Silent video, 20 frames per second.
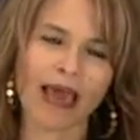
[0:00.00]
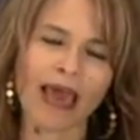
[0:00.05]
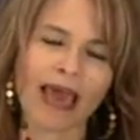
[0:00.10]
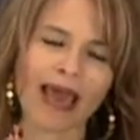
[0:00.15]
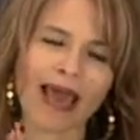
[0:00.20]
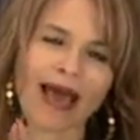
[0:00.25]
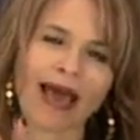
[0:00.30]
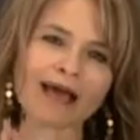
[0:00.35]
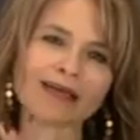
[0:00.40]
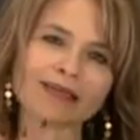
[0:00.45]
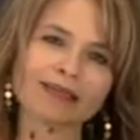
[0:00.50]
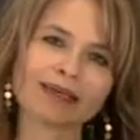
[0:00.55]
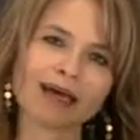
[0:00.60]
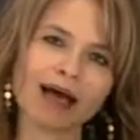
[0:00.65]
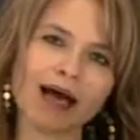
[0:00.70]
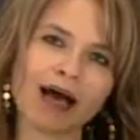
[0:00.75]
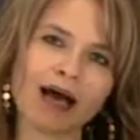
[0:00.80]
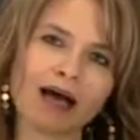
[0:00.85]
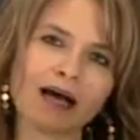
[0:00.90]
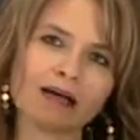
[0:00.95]
And
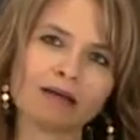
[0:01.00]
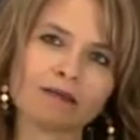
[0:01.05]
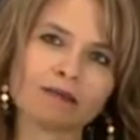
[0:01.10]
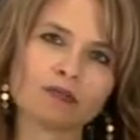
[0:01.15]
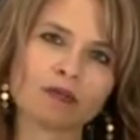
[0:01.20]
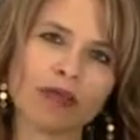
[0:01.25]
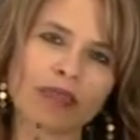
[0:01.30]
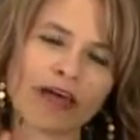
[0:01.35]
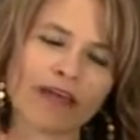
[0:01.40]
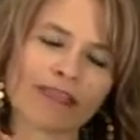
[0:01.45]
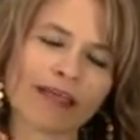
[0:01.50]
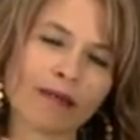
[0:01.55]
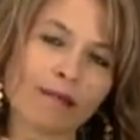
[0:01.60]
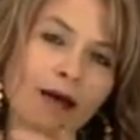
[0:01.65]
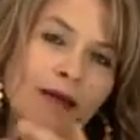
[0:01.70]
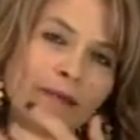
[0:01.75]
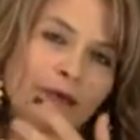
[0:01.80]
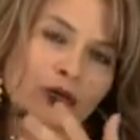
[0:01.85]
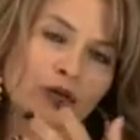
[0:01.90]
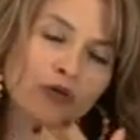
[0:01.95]
uh, so I thought that
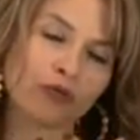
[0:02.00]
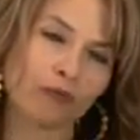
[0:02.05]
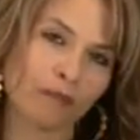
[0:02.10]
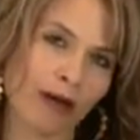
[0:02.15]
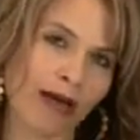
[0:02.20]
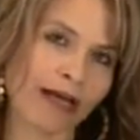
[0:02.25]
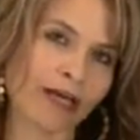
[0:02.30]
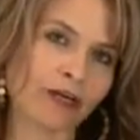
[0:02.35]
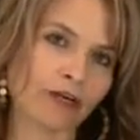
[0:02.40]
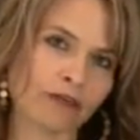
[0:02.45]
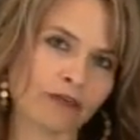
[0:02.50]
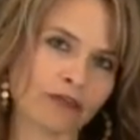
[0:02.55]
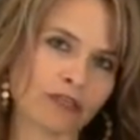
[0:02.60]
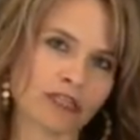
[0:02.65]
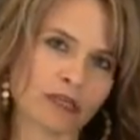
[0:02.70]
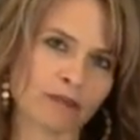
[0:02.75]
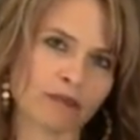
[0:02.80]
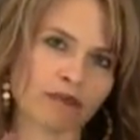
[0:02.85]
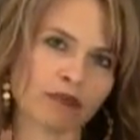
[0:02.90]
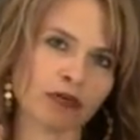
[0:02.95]
might be a good reminder for
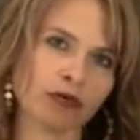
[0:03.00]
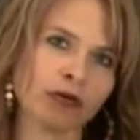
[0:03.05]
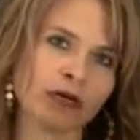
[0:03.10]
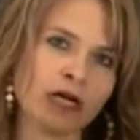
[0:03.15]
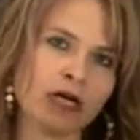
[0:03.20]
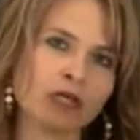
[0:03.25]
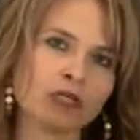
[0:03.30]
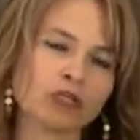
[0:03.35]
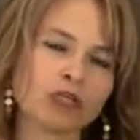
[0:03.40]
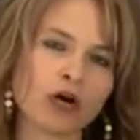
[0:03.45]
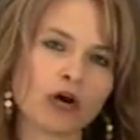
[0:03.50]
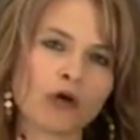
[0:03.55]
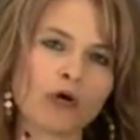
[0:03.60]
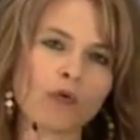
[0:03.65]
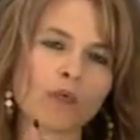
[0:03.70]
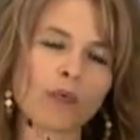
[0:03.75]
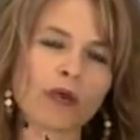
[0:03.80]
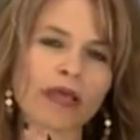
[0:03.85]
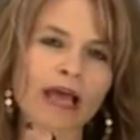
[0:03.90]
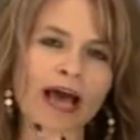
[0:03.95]
some of you.
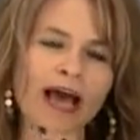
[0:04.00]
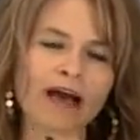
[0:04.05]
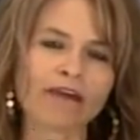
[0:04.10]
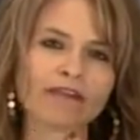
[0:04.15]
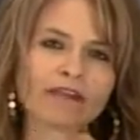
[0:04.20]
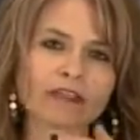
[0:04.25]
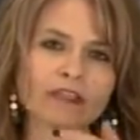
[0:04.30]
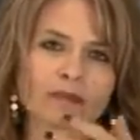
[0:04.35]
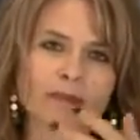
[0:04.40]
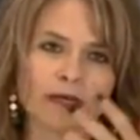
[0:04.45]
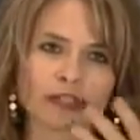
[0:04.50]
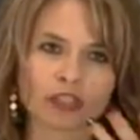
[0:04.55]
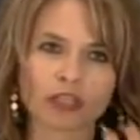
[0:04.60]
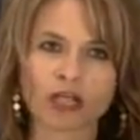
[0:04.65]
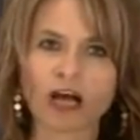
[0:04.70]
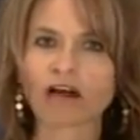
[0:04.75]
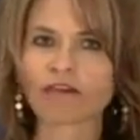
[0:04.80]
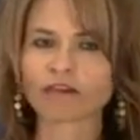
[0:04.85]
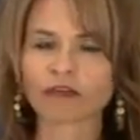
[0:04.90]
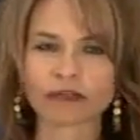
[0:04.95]
So we have a special
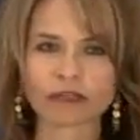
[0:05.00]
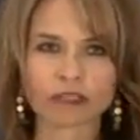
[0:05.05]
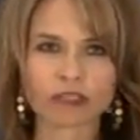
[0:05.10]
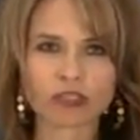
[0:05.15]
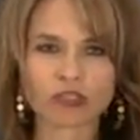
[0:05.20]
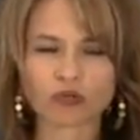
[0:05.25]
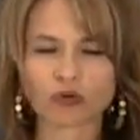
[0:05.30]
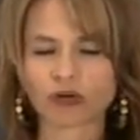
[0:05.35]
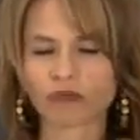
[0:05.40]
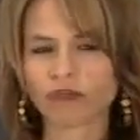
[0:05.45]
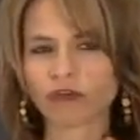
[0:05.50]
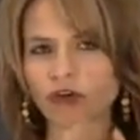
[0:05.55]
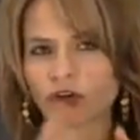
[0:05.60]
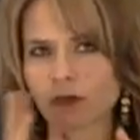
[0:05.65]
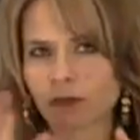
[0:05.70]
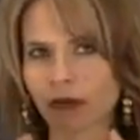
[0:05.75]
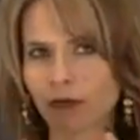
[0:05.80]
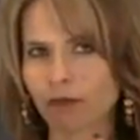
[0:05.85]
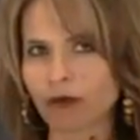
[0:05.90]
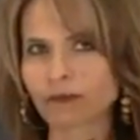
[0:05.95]
offer in the store. If you go
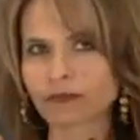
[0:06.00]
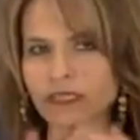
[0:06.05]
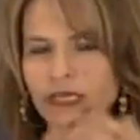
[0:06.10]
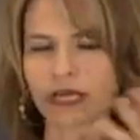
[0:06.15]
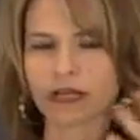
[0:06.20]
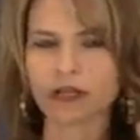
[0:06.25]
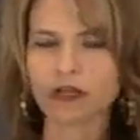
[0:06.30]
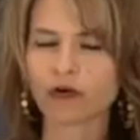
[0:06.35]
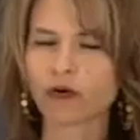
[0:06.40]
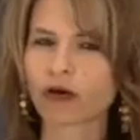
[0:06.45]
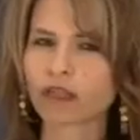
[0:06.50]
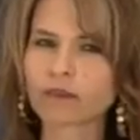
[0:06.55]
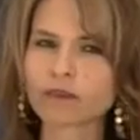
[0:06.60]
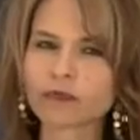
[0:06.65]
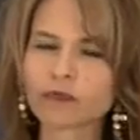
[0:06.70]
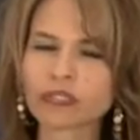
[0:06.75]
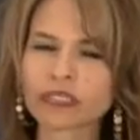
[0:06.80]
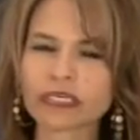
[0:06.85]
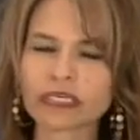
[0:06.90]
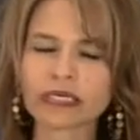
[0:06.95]
to my website and you go on the
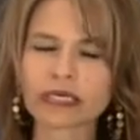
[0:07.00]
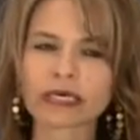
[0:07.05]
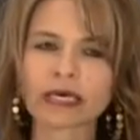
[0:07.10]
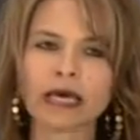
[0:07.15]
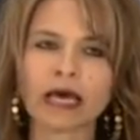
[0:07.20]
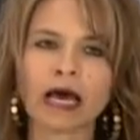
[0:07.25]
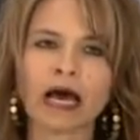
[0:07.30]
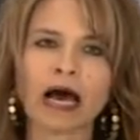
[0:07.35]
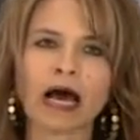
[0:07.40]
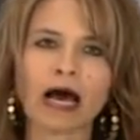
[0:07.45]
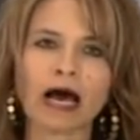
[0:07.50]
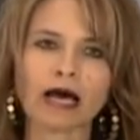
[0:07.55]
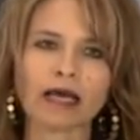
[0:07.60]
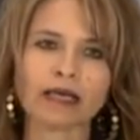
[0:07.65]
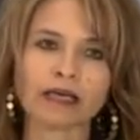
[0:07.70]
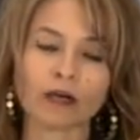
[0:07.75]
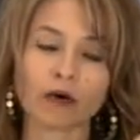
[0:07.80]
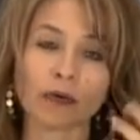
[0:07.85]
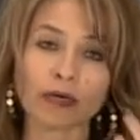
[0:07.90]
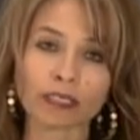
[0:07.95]
boutique,
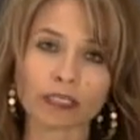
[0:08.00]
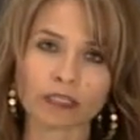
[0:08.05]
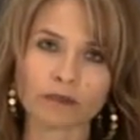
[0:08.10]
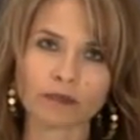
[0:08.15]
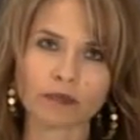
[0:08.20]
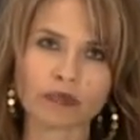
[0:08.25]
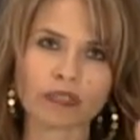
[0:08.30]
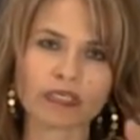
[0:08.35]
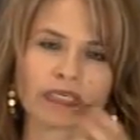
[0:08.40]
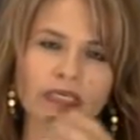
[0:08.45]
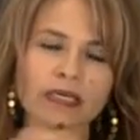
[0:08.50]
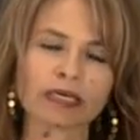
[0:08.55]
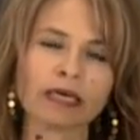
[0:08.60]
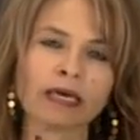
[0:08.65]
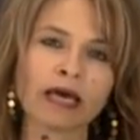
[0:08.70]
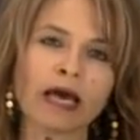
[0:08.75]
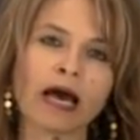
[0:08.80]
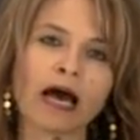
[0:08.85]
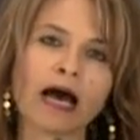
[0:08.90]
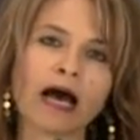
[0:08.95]
uh, go into the boutique,
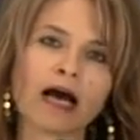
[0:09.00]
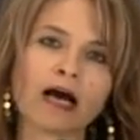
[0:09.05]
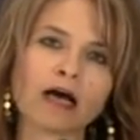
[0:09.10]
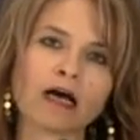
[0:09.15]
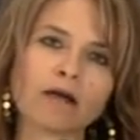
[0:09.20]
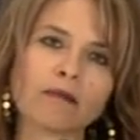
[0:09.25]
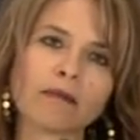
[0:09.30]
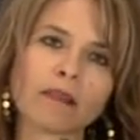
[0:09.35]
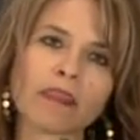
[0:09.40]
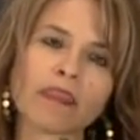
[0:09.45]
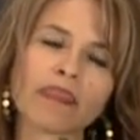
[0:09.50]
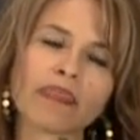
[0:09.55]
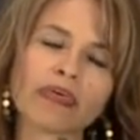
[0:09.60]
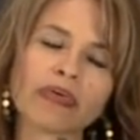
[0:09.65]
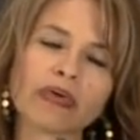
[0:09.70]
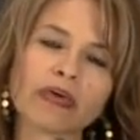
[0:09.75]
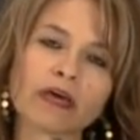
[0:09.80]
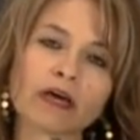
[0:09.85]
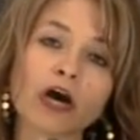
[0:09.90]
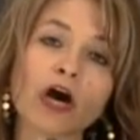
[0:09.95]
um,
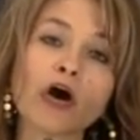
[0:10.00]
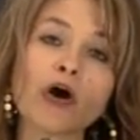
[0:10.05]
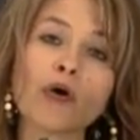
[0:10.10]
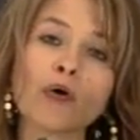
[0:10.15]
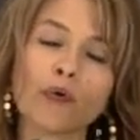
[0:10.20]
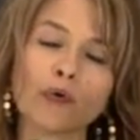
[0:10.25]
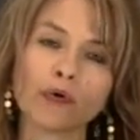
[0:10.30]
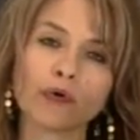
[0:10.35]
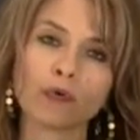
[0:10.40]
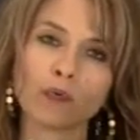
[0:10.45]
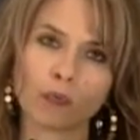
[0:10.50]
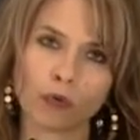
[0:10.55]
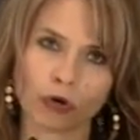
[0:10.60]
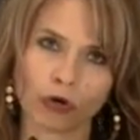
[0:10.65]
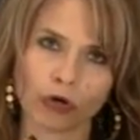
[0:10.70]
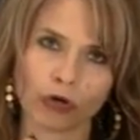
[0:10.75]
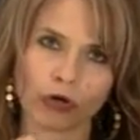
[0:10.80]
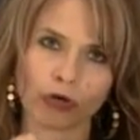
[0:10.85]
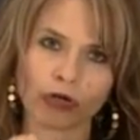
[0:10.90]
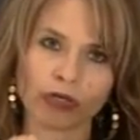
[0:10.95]
the code
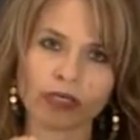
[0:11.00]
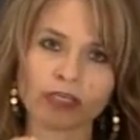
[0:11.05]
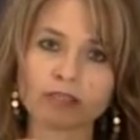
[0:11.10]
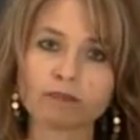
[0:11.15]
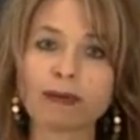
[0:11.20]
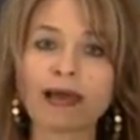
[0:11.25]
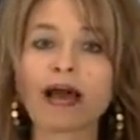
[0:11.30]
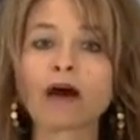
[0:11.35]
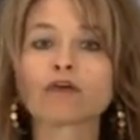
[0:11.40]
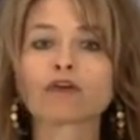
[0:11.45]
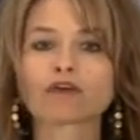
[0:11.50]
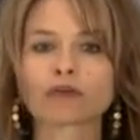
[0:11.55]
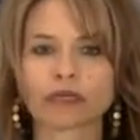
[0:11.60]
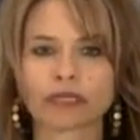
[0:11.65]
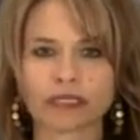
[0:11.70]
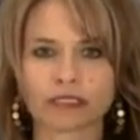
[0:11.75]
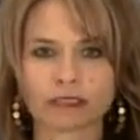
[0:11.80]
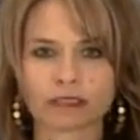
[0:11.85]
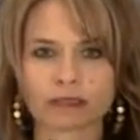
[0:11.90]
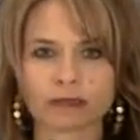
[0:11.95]
word is
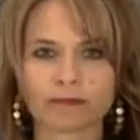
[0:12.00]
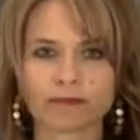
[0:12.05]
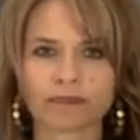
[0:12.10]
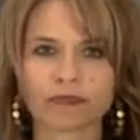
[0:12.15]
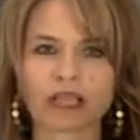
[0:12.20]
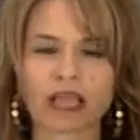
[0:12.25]
boundaries.